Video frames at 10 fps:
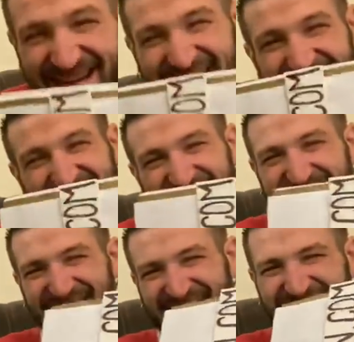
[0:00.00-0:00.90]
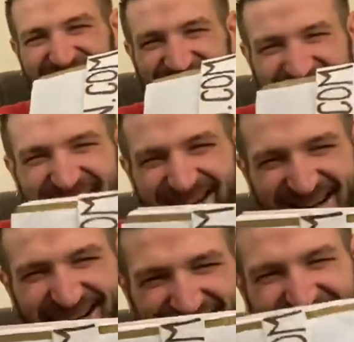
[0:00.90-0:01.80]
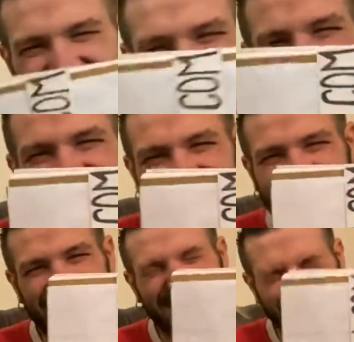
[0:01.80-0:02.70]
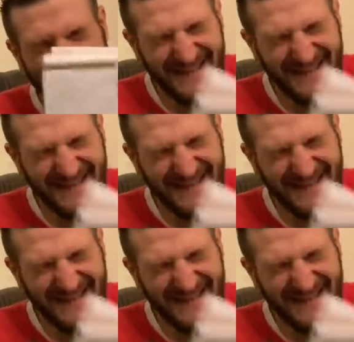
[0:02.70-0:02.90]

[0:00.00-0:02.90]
the Fat Fiend on the Grim Experience.